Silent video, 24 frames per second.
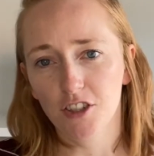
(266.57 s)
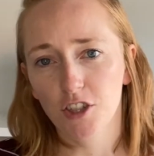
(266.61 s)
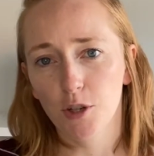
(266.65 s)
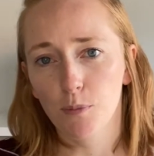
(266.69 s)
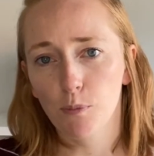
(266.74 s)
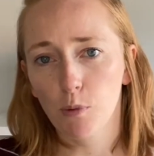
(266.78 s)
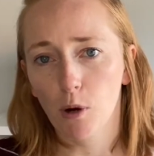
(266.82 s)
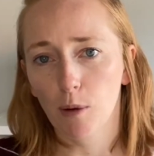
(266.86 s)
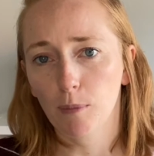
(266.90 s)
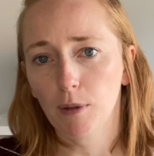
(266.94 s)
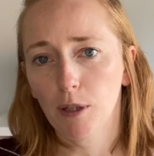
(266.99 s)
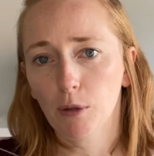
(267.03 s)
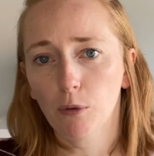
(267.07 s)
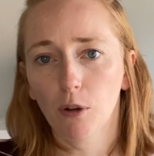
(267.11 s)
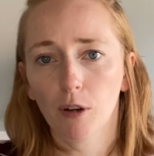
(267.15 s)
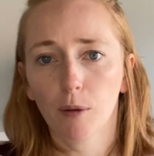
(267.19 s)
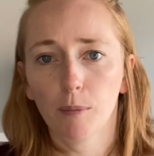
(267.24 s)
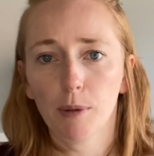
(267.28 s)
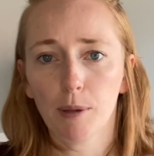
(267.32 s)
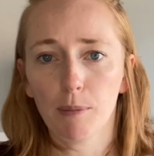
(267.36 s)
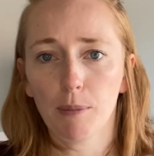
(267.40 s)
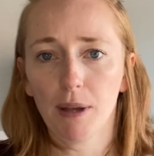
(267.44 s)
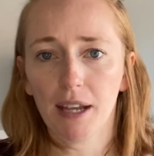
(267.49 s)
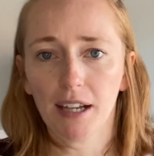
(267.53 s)
you probably want to
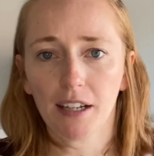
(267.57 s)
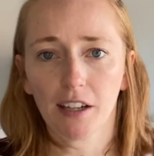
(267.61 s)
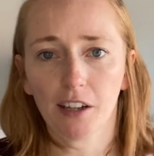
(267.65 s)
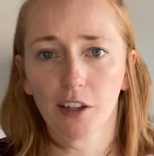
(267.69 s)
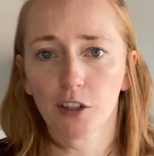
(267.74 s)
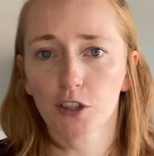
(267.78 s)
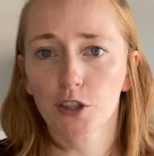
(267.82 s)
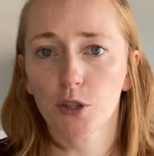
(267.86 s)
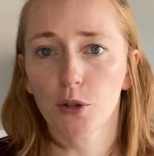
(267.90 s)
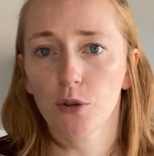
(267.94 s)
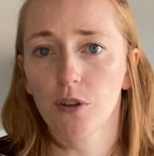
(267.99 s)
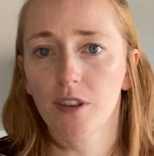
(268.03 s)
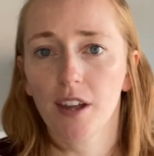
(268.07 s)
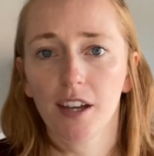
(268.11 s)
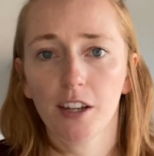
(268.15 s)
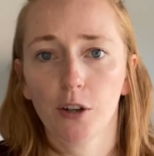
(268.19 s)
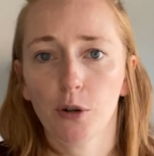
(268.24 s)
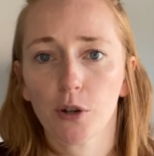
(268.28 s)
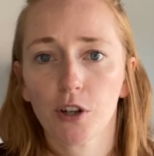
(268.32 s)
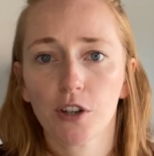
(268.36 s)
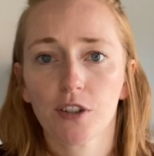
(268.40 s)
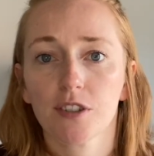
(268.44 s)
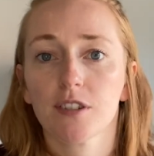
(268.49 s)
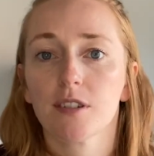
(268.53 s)
be making sure that your
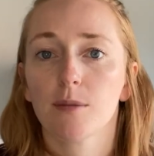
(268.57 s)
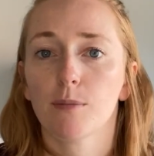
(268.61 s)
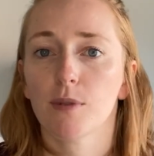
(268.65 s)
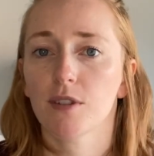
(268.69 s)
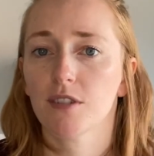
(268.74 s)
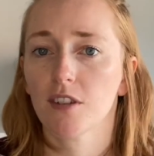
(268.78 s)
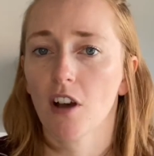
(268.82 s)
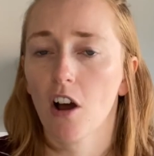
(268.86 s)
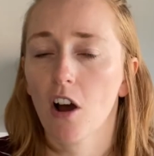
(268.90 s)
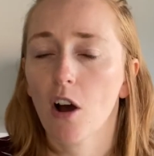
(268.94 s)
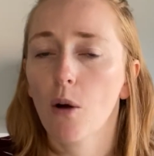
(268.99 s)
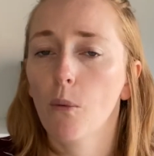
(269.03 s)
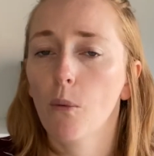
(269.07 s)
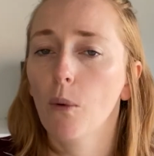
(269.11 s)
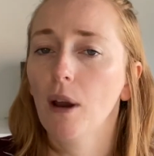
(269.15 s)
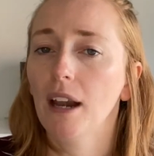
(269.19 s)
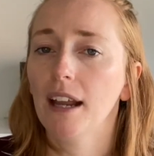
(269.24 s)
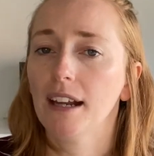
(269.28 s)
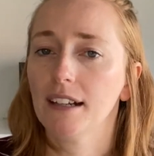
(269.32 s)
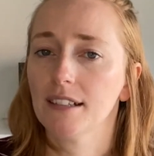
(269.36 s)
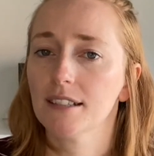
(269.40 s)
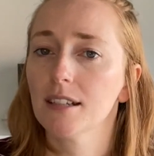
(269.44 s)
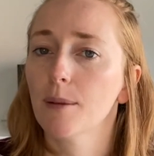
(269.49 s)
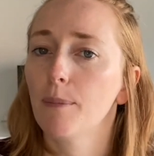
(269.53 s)
customers are
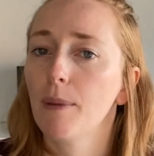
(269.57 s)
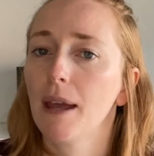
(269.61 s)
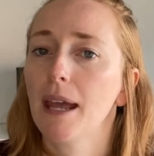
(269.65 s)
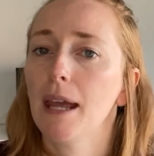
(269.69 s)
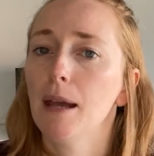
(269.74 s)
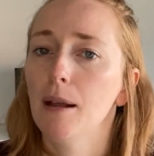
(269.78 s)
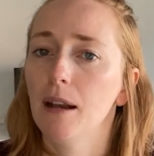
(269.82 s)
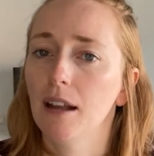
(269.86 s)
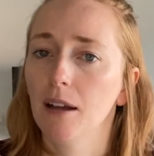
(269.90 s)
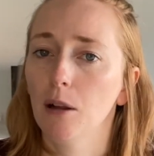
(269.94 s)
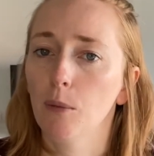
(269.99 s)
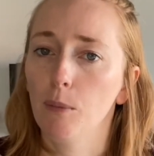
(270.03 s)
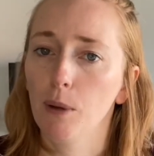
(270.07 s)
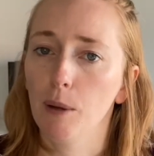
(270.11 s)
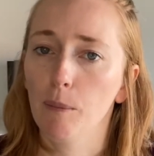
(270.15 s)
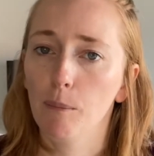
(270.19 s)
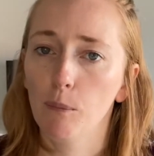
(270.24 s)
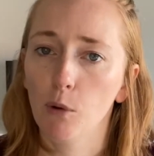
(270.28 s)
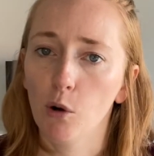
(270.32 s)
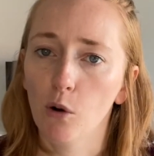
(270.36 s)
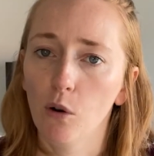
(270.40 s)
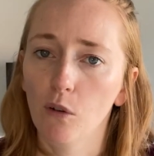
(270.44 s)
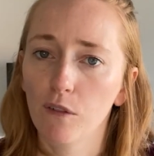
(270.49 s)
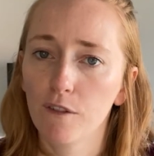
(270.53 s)
willing to pay a little bit
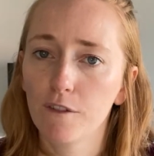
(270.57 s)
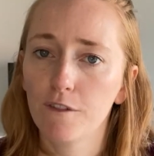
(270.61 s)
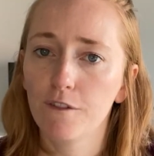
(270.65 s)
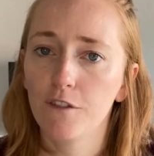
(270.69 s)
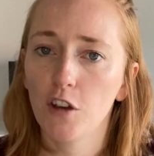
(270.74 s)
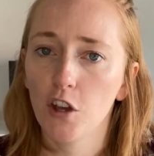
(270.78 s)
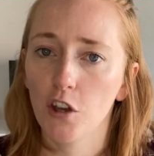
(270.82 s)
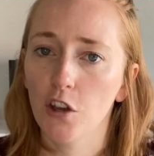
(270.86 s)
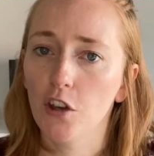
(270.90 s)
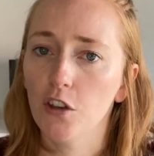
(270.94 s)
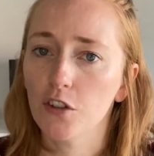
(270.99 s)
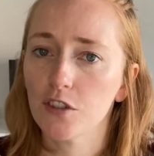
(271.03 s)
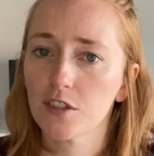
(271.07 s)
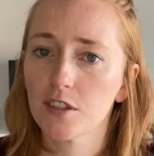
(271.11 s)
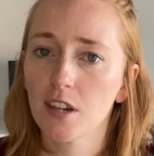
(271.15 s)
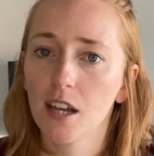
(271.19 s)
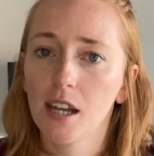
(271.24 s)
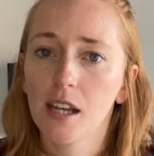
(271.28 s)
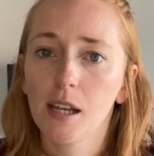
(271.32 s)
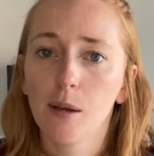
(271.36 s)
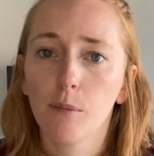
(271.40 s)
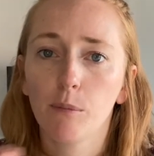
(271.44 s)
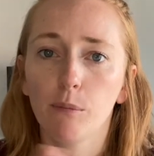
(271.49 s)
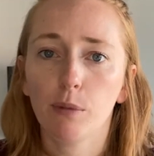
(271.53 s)
more first
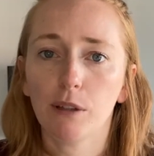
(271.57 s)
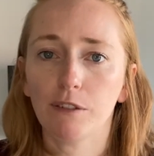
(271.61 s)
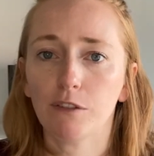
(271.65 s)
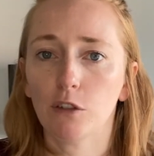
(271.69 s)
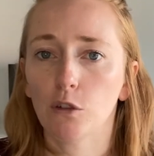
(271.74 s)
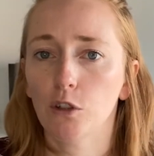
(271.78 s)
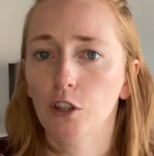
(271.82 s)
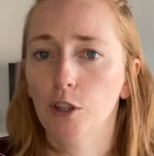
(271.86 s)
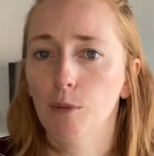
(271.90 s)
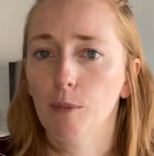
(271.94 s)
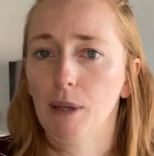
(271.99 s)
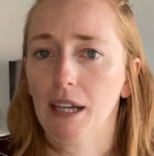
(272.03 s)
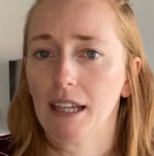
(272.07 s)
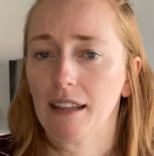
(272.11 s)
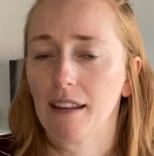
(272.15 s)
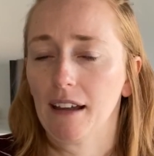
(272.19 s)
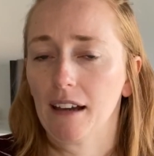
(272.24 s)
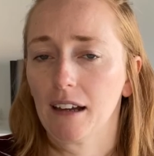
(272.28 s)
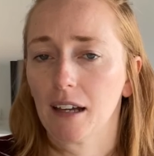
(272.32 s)
before you make that